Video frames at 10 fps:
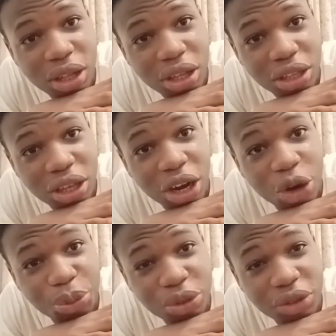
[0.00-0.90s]
Yeah, I
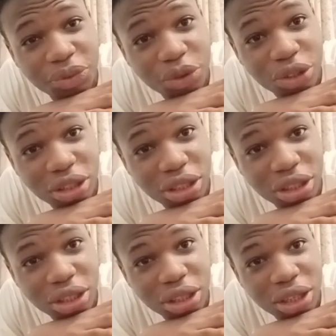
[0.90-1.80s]
hope it's a fun
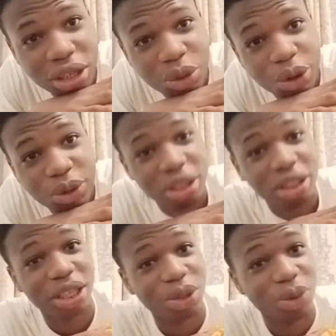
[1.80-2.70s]
day. Well,
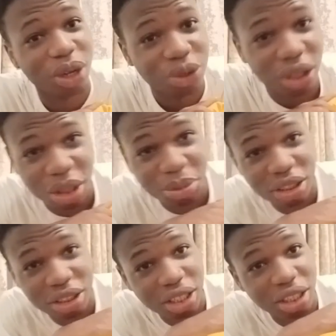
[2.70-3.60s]
it's Eniwaju Adams,
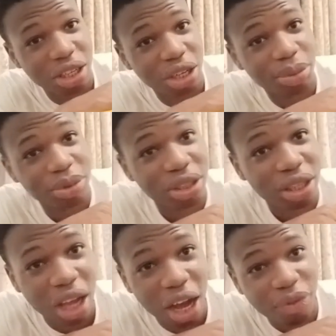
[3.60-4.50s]
it's Eni
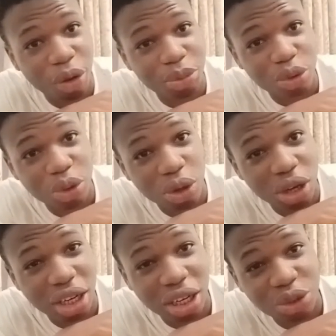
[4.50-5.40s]
Adams. I've come to
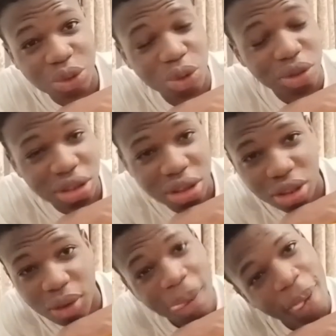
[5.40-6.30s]
conquer and I
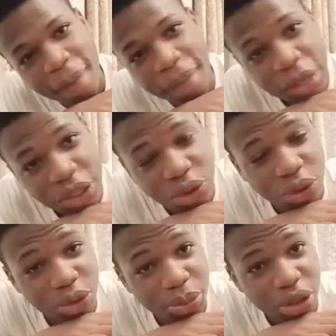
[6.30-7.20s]
trust it's
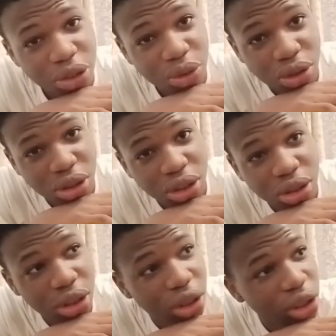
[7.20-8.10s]
going to be a success.